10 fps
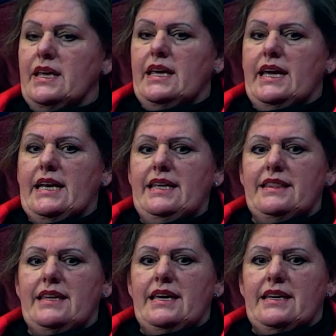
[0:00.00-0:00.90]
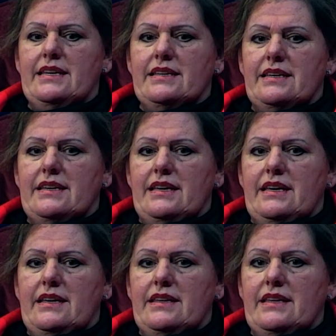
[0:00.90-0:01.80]
Anything,
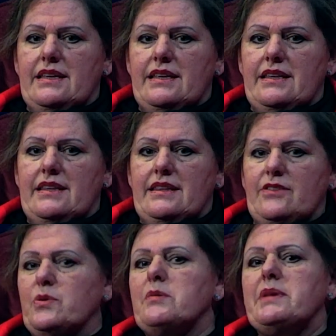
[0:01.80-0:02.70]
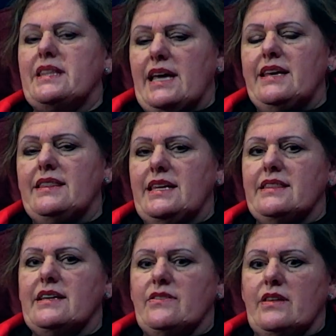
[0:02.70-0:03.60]
that's what I mean, anything
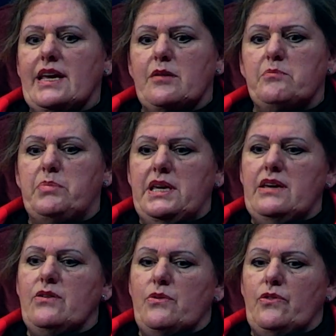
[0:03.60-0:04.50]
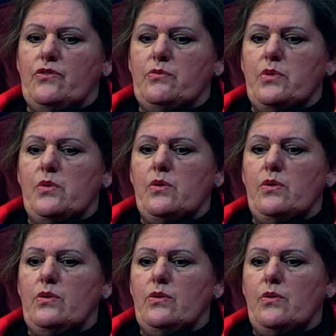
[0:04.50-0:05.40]
that's like a big or a
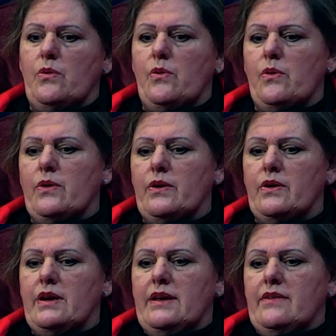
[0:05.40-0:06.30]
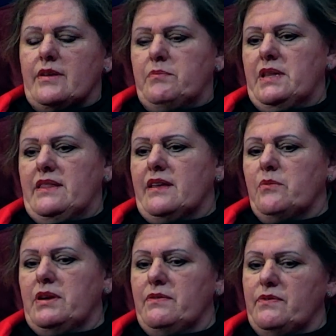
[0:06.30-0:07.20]
small or something that
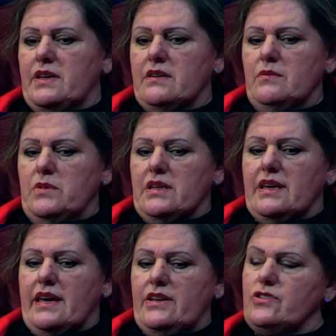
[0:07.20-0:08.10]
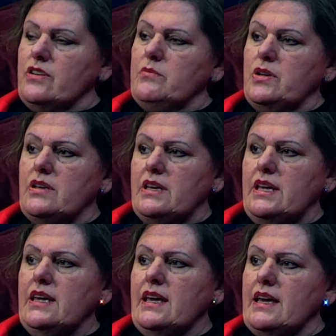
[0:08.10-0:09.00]
we feel will engage
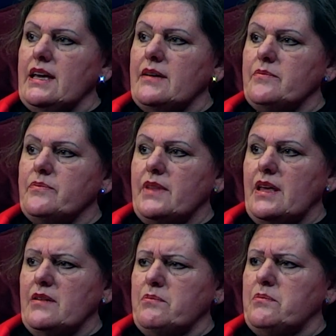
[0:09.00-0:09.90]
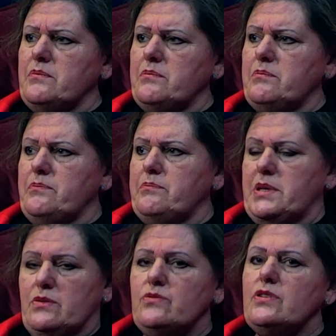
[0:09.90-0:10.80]
community and
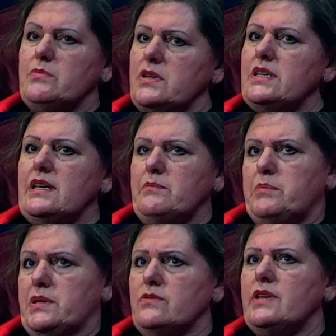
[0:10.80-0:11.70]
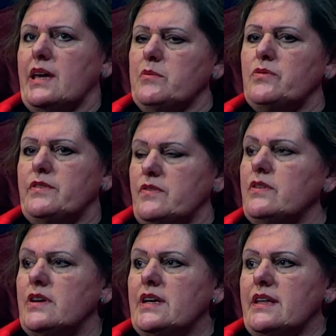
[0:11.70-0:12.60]
build community and build Campbell River,
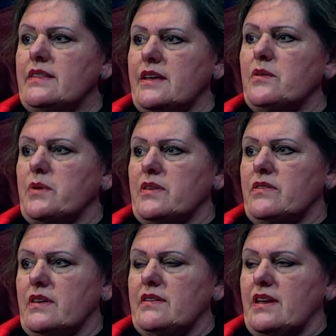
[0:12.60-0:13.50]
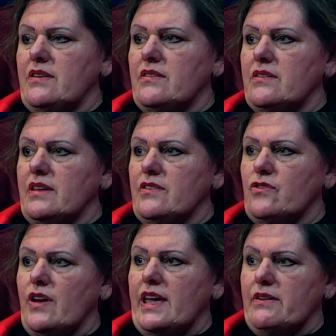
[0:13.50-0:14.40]
they're the ones that tend to
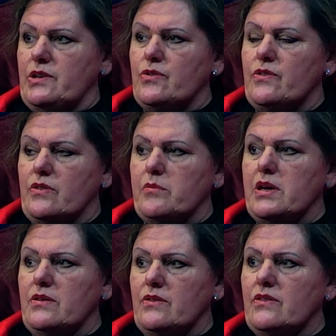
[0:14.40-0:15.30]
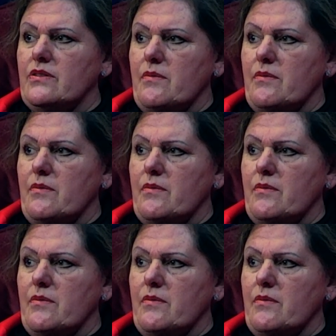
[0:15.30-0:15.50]
strike our interest the most.